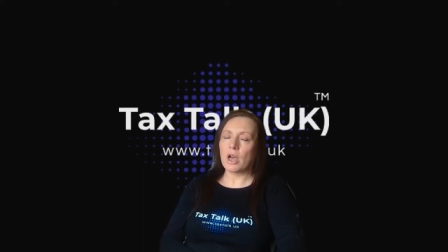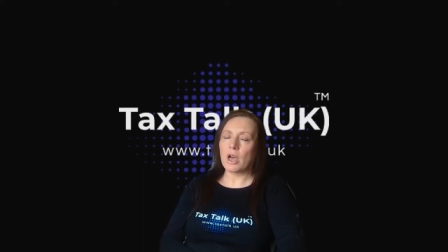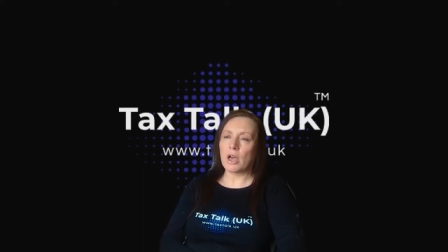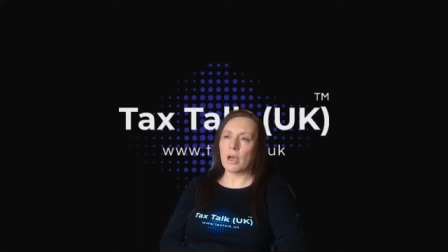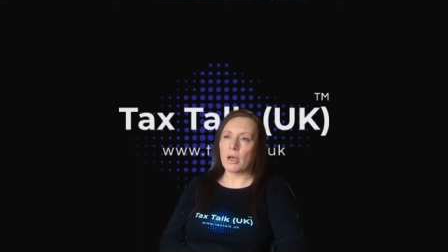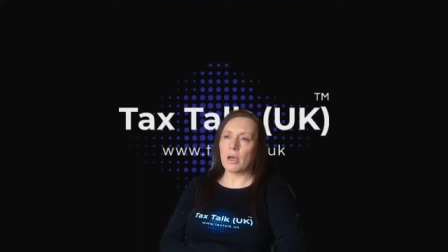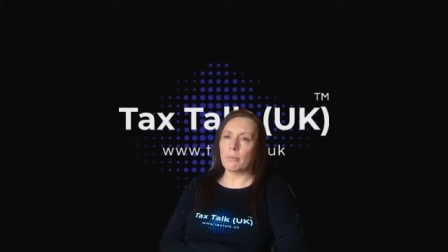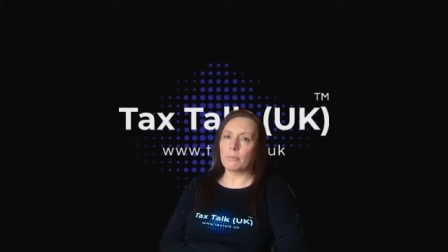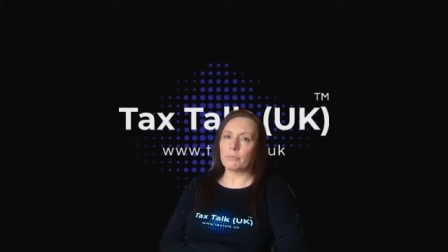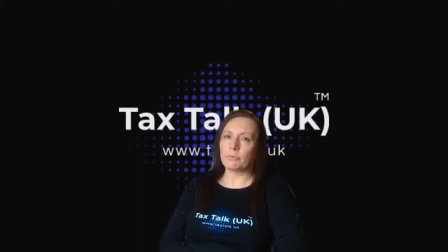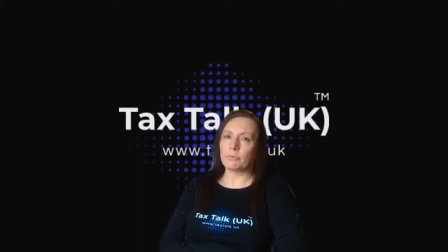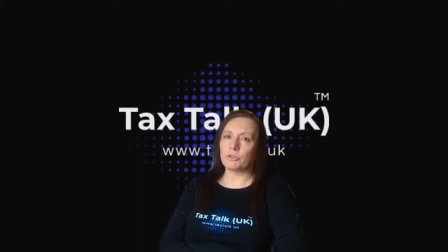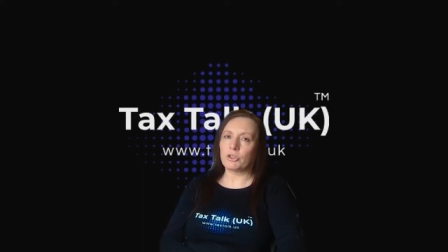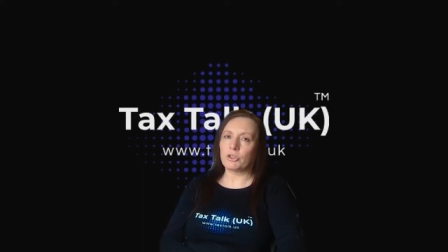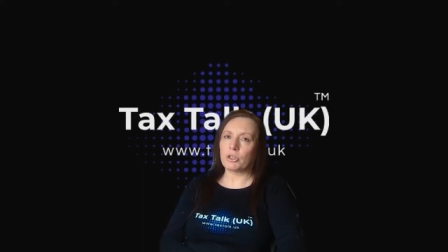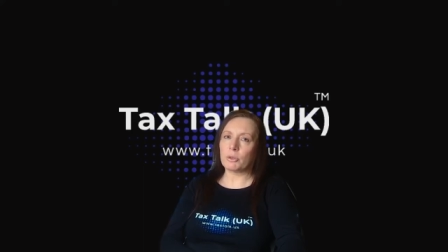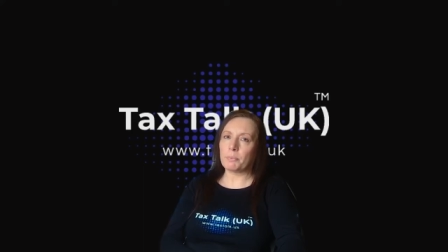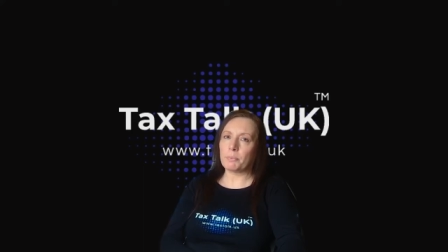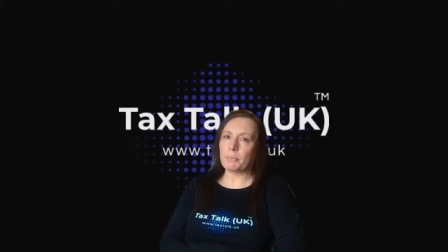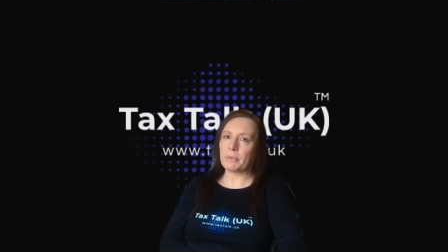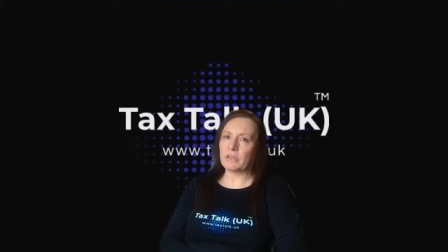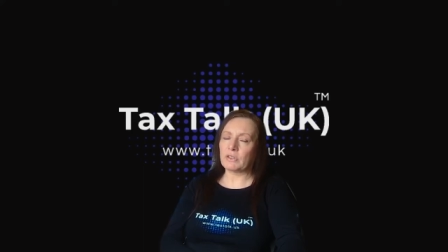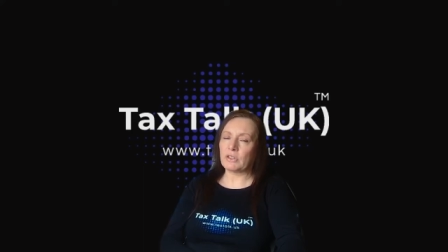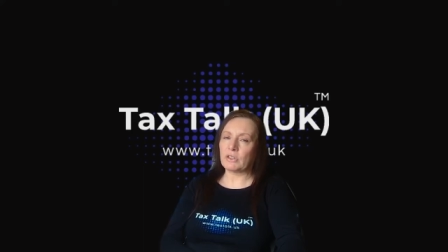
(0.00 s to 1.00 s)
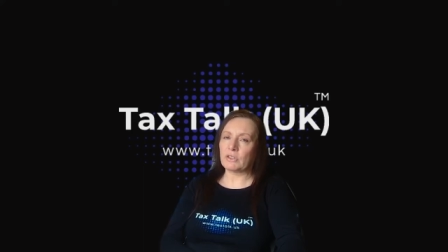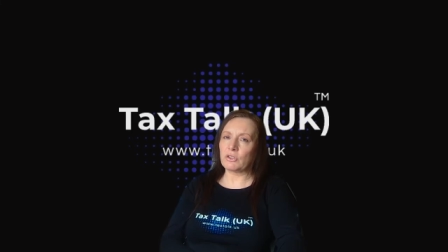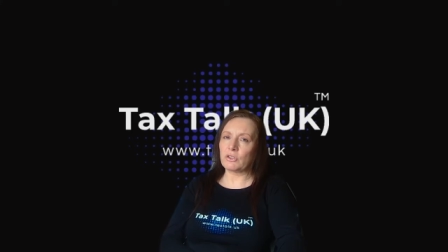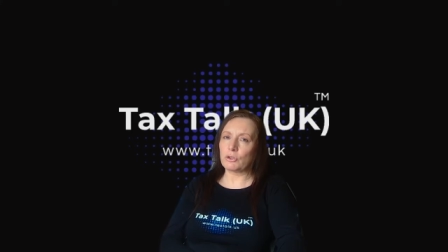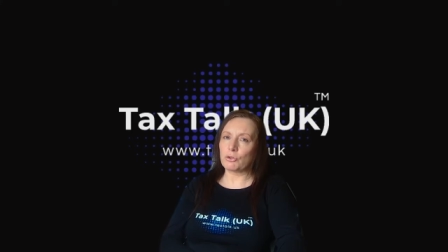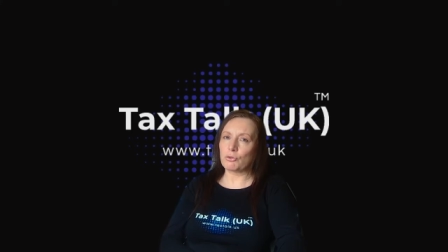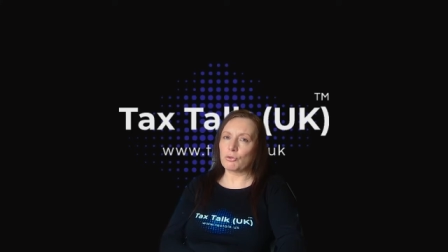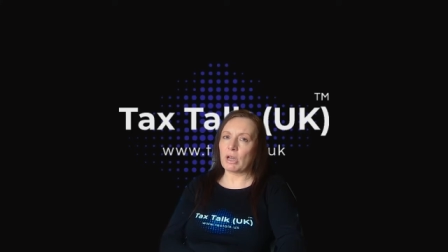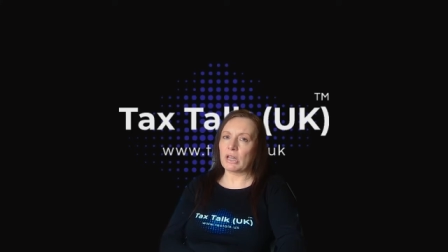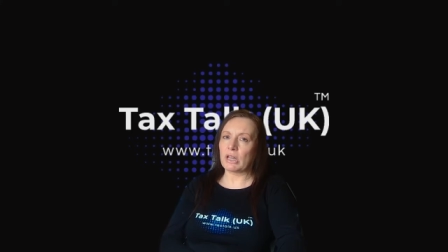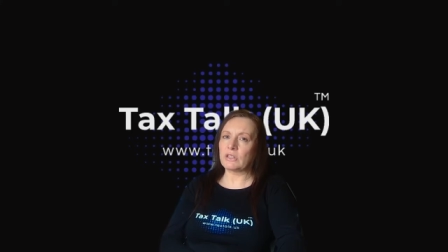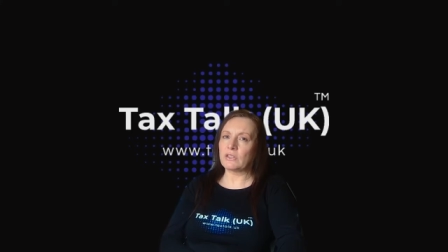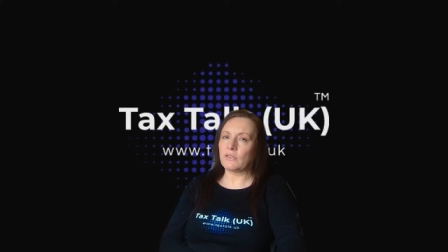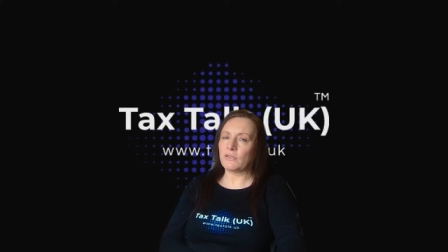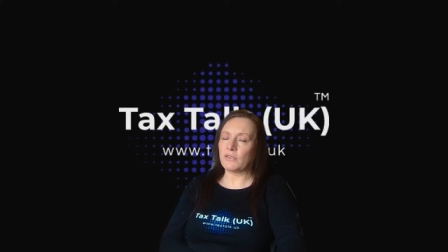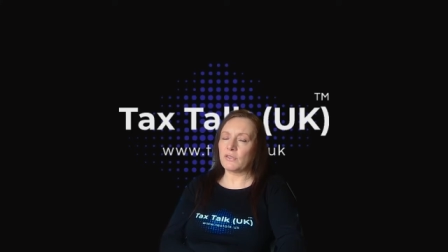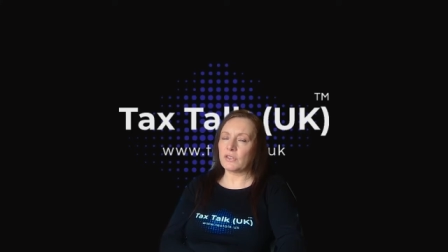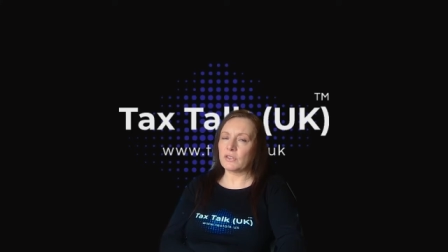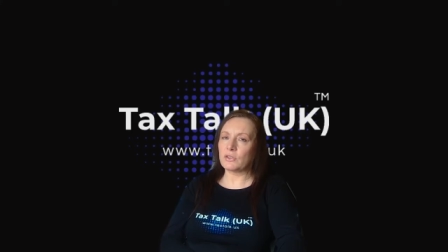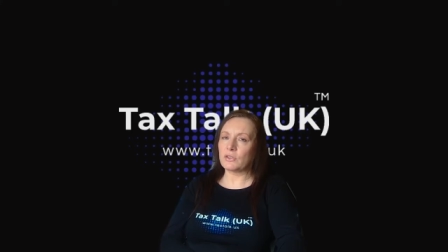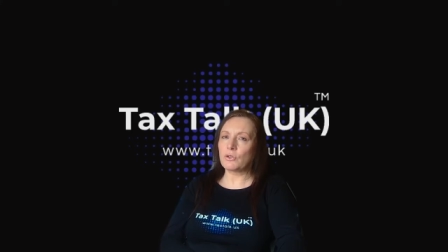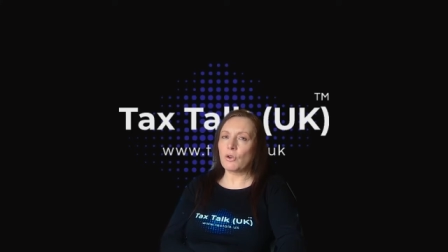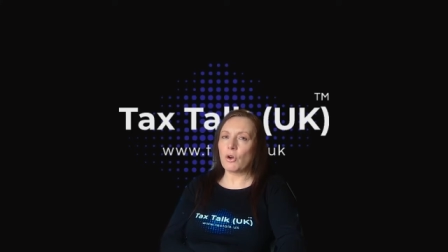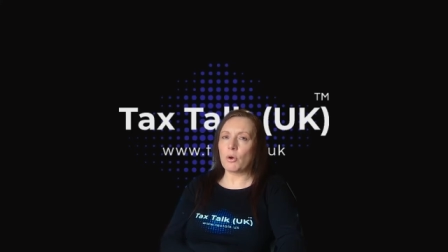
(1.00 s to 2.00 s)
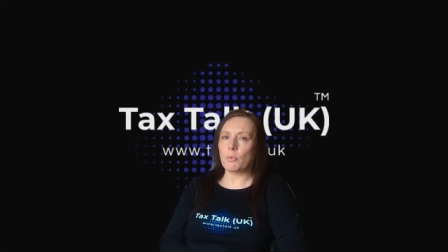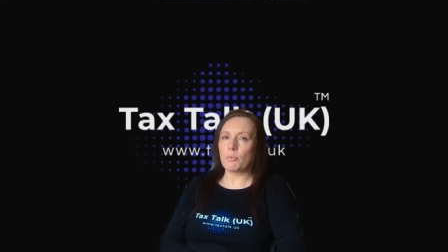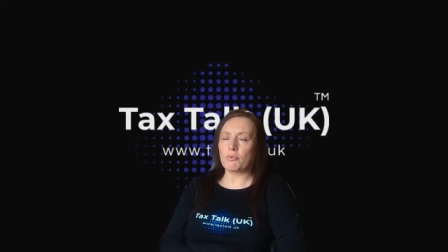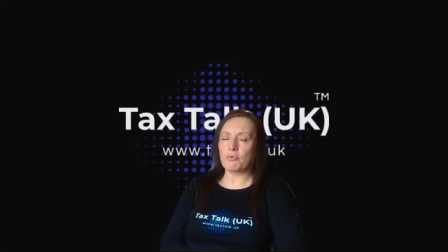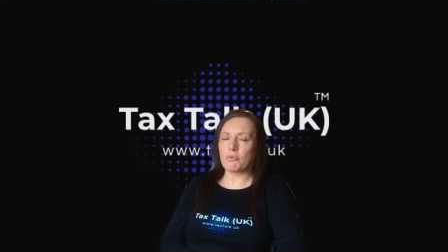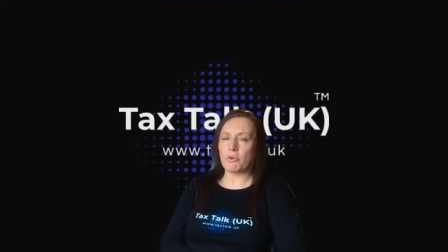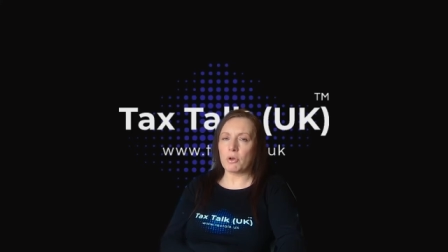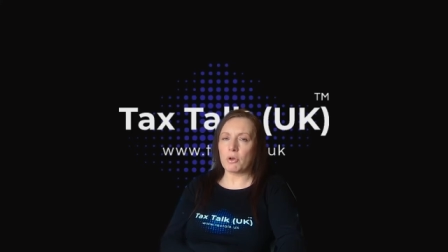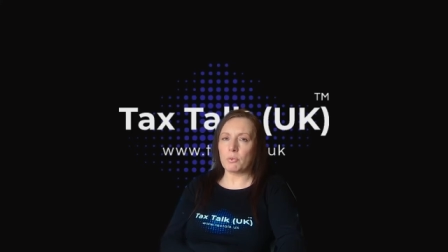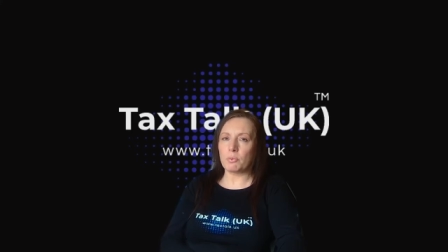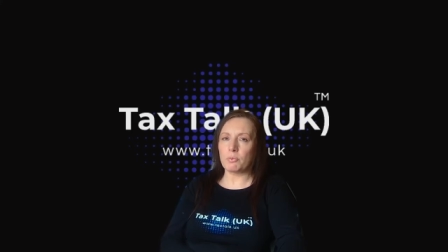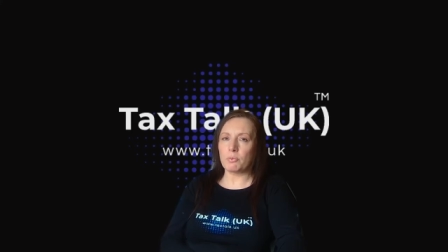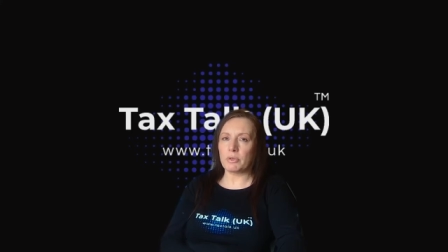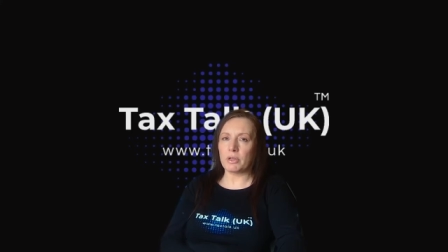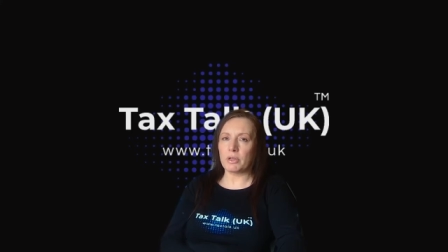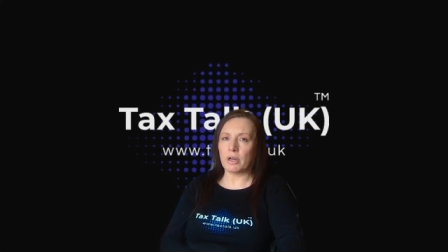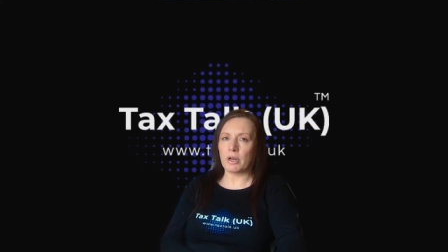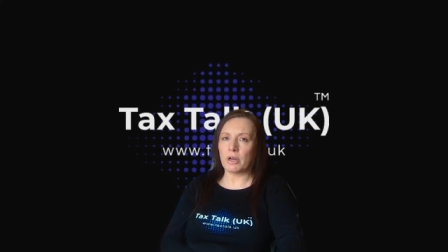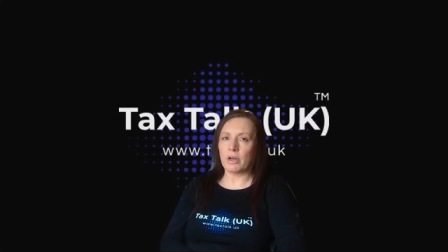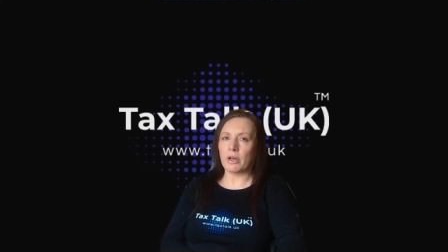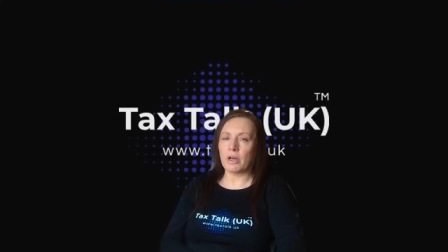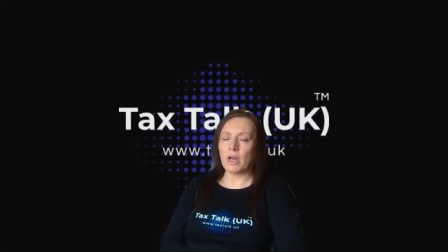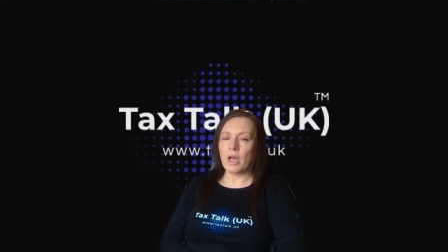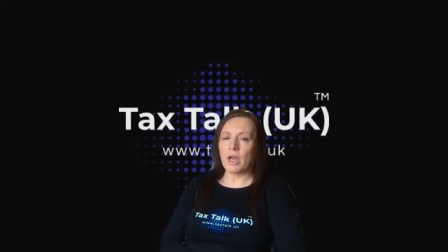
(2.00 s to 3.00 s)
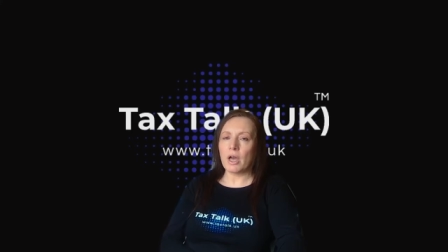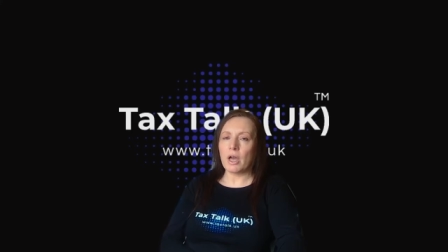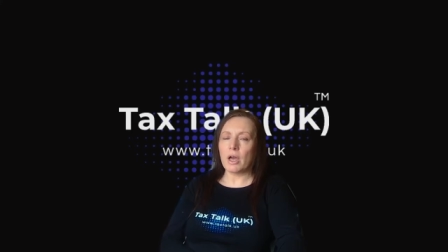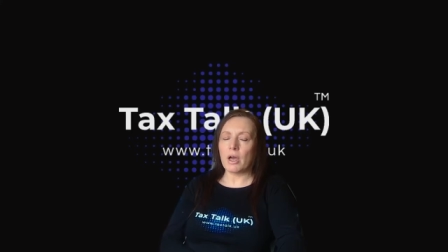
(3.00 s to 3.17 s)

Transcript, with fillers: um, to the business address if it's not appropriate